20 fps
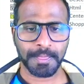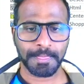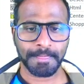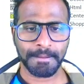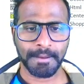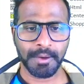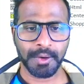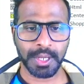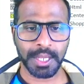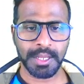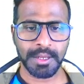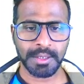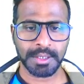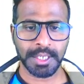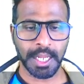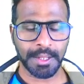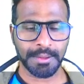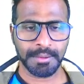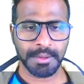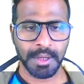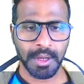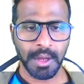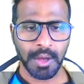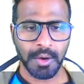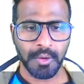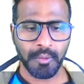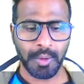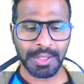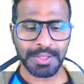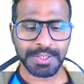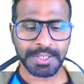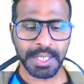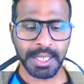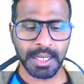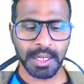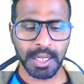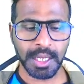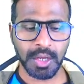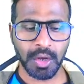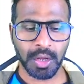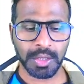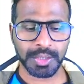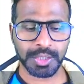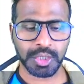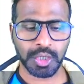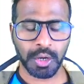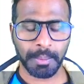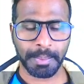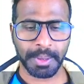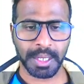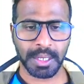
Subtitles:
Okay, done. Once I click on shopping